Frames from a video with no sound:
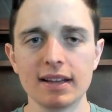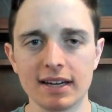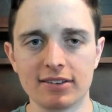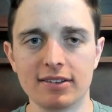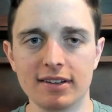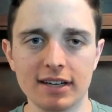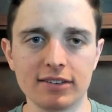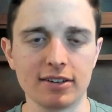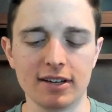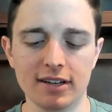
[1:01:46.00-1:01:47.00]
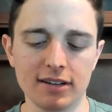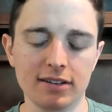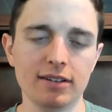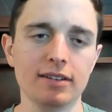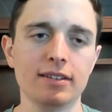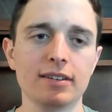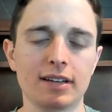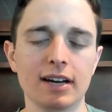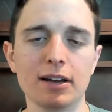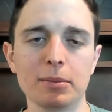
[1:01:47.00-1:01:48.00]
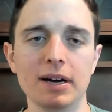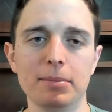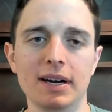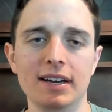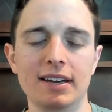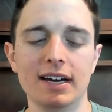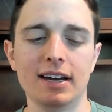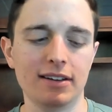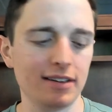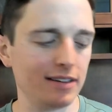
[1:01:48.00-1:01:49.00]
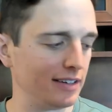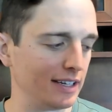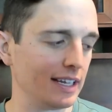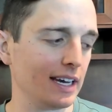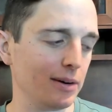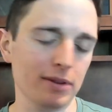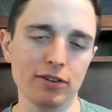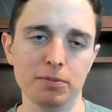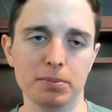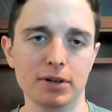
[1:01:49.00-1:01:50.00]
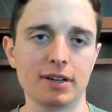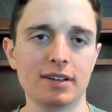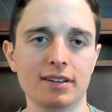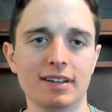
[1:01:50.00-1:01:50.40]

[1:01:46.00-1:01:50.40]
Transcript: That's that's uh kind of like my, my dad did that with his book.